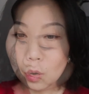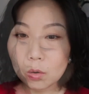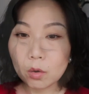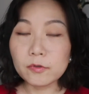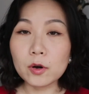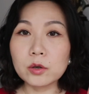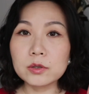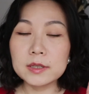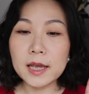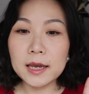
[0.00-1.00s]
Oh, forgot
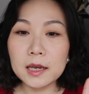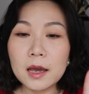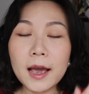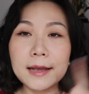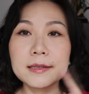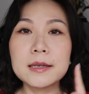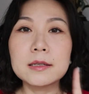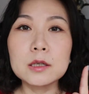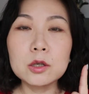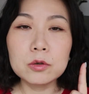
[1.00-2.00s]
to say, as
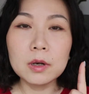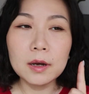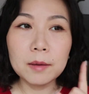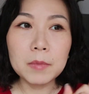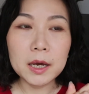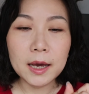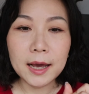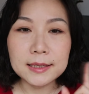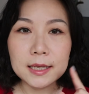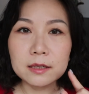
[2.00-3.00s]

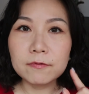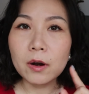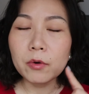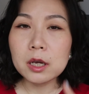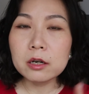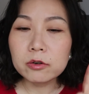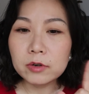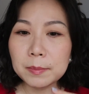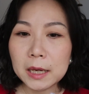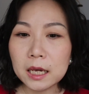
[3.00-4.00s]
it's very
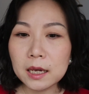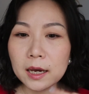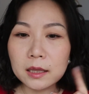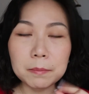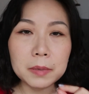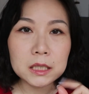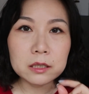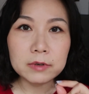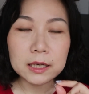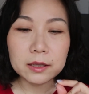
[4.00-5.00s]
creamy and
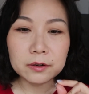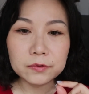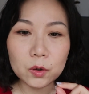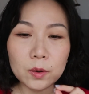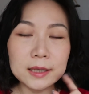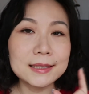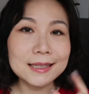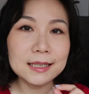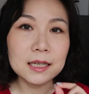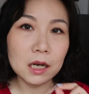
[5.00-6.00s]
buttery, therefore it
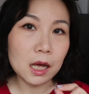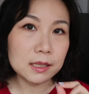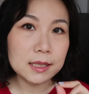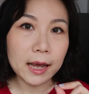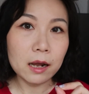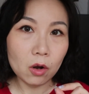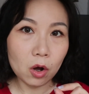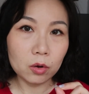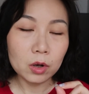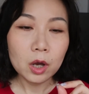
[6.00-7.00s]
doesn't last that long.